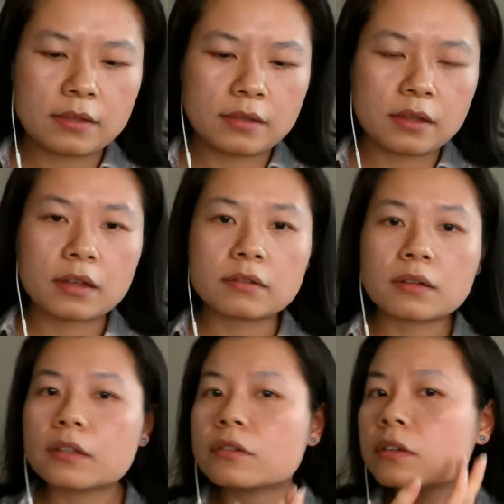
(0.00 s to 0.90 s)
I
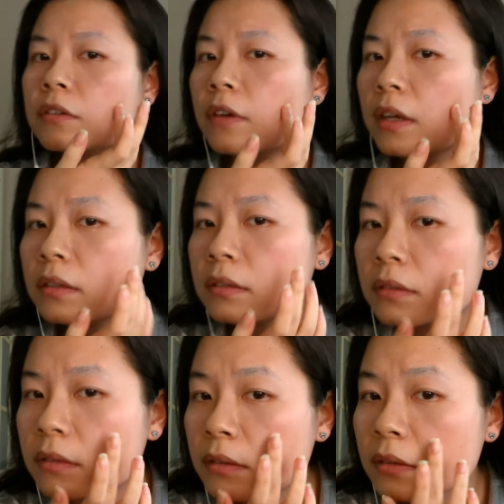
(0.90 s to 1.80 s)
don't know if
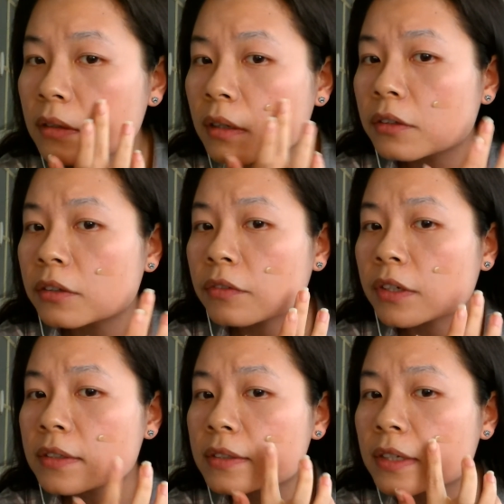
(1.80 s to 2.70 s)
you
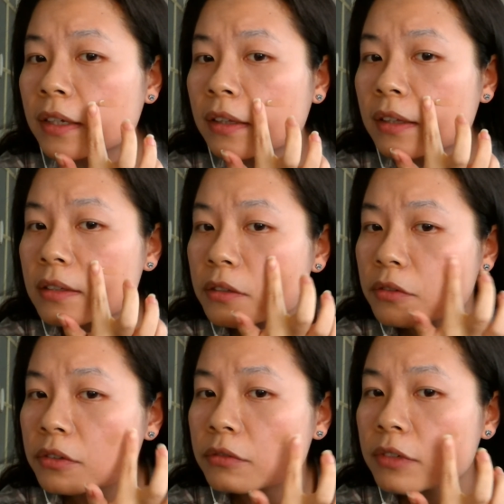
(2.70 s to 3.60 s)
can see, this
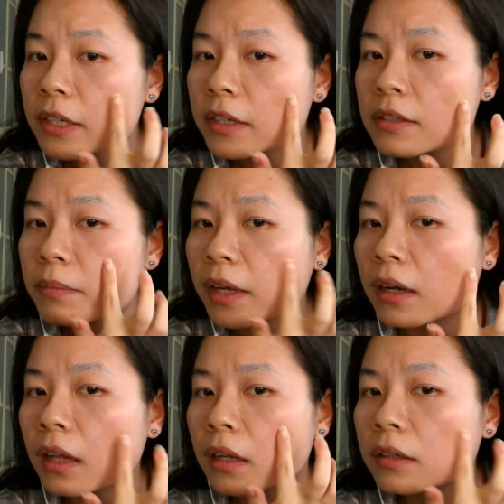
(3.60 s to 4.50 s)
really isn't my
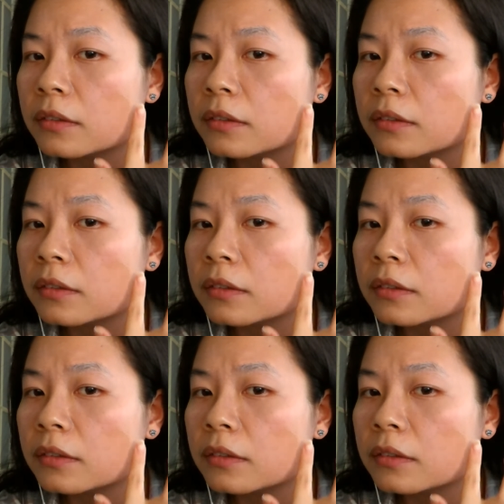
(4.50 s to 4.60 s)
colour.